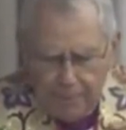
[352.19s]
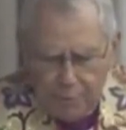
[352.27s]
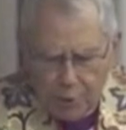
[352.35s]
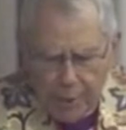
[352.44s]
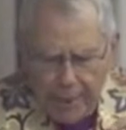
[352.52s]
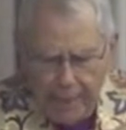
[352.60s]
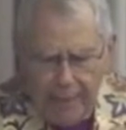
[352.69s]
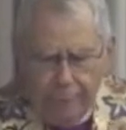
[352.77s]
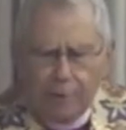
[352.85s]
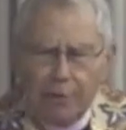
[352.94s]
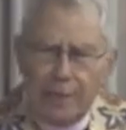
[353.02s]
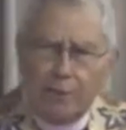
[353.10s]
there was that
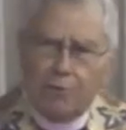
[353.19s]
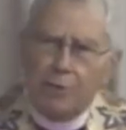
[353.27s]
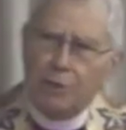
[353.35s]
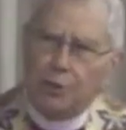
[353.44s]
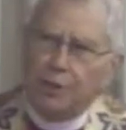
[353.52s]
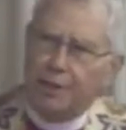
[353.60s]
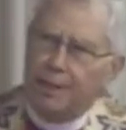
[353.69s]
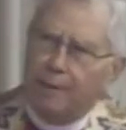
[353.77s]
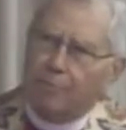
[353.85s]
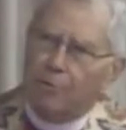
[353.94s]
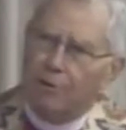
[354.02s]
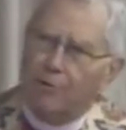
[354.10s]
ever increasing
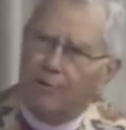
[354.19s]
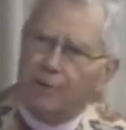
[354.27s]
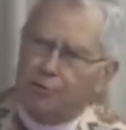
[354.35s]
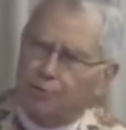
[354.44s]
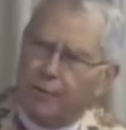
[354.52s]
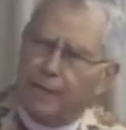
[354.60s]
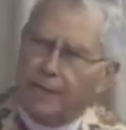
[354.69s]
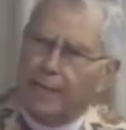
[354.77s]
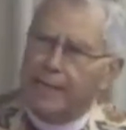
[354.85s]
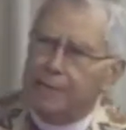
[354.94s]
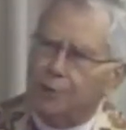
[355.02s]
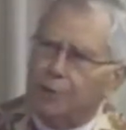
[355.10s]
number of
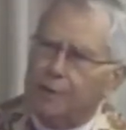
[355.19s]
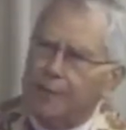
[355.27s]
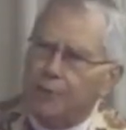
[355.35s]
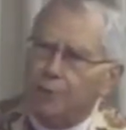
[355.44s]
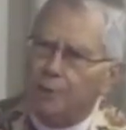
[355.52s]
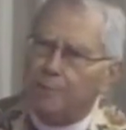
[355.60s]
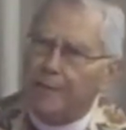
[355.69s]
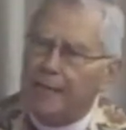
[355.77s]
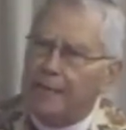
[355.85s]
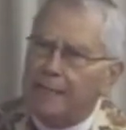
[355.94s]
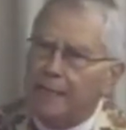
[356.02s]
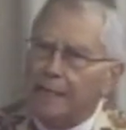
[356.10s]
Israelites in Egypt,
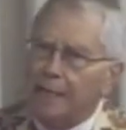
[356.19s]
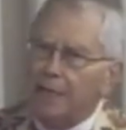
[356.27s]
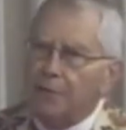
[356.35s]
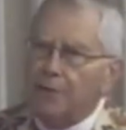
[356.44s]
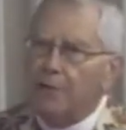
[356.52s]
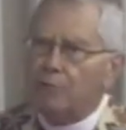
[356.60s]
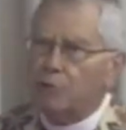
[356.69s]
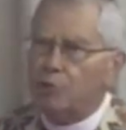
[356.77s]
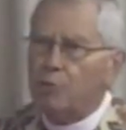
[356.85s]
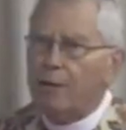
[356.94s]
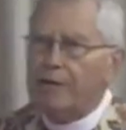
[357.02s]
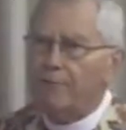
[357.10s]
and there was
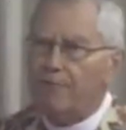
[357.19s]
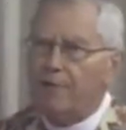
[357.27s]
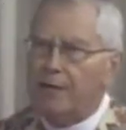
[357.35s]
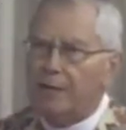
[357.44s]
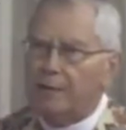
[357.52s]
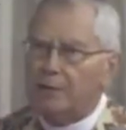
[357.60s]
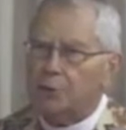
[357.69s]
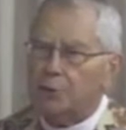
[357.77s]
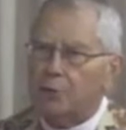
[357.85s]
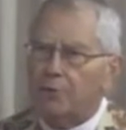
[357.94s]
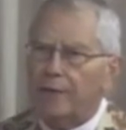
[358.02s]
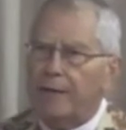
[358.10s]
great fear,
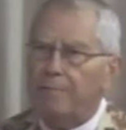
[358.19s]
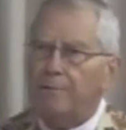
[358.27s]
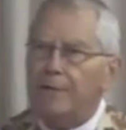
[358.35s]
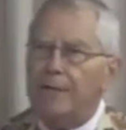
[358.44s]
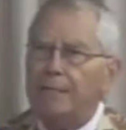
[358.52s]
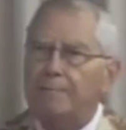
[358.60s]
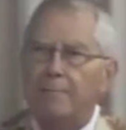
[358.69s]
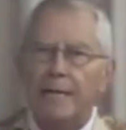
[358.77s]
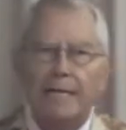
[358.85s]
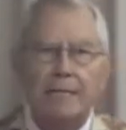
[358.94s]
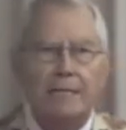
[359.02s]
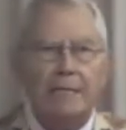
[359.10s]
so they then
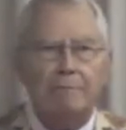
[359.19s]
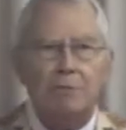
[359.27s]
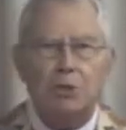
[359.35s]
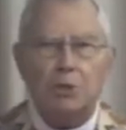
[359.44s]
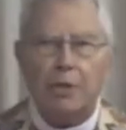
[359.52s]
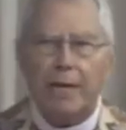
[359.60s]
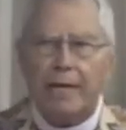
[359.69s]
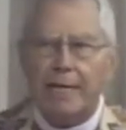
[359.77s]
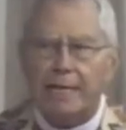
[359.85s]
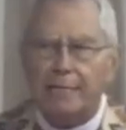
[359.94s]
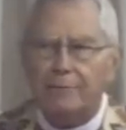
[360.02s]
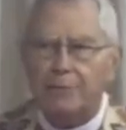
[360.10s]
made them
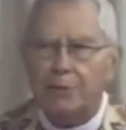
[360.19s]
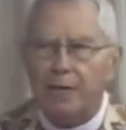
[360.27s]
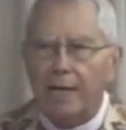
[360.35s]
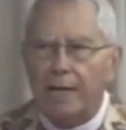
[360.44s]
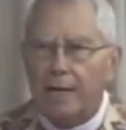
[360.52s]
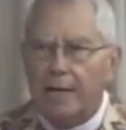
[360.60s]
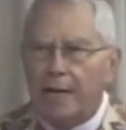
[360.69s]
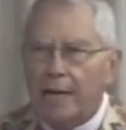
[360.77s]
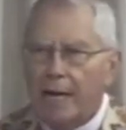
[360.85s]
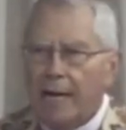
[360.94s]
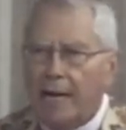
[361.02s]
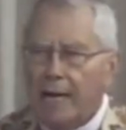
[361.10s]
slaves,
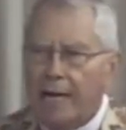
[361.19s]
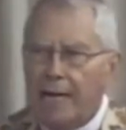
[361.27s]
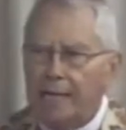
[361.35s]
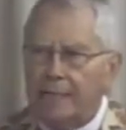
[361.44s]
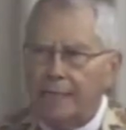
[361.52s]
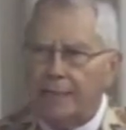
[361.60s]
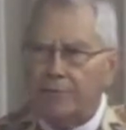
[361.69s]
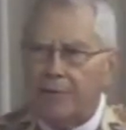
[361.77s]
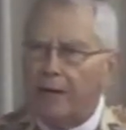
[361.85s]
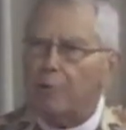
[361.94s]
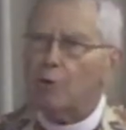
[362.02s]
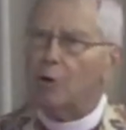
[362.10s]
and
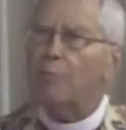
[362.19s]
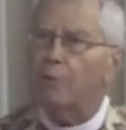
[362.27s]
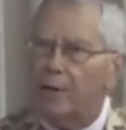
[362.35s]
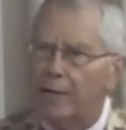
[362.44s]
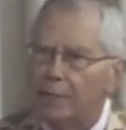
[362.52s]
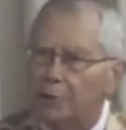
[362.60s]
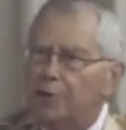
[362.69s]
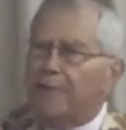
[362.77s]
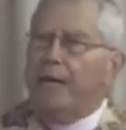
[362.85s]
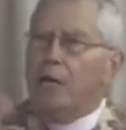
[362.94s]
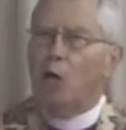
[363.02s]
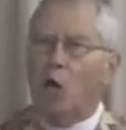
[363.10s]
they were oppressed, and
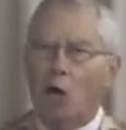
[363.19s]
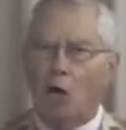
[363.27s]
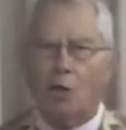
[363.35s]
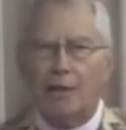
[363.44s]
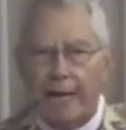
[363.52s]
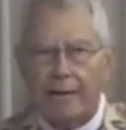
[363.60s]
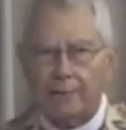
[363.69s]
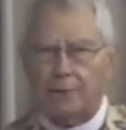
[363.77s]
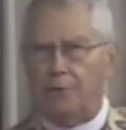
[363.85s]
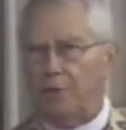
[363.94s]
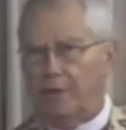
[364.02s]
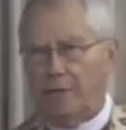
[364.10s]
called
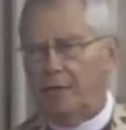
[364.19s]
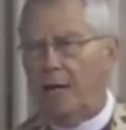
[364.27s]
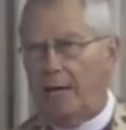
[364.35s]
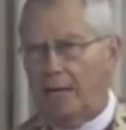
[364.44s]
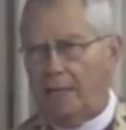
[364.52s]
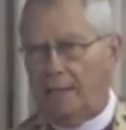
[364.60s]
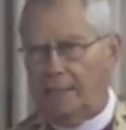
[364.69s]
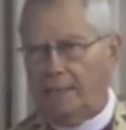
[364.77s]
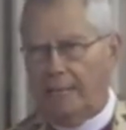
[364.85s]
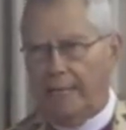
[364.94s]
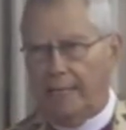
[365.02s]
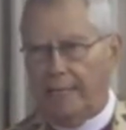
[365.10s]
out to their
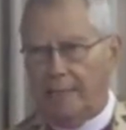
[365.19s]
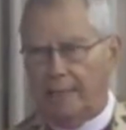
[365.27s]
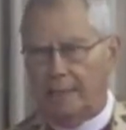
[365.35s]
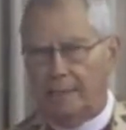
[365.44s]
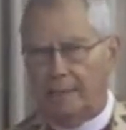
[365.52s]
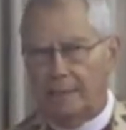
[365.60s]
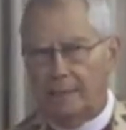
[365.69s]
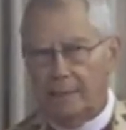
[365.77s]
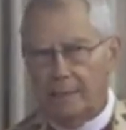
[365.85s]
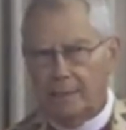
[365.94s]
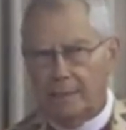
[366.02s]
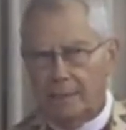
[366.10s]
God, and
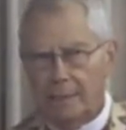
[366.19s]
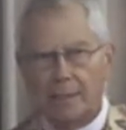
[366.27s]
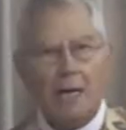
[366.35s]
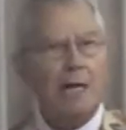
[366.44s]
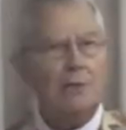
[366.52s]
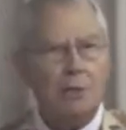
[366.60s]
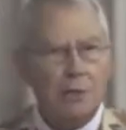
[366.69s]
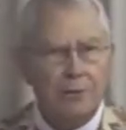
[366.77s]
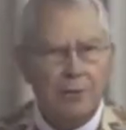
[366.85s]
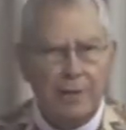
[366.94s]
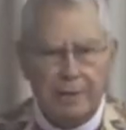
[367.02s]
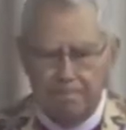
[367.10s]
God
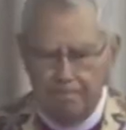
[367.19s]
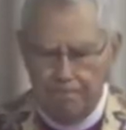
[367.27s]
heard them.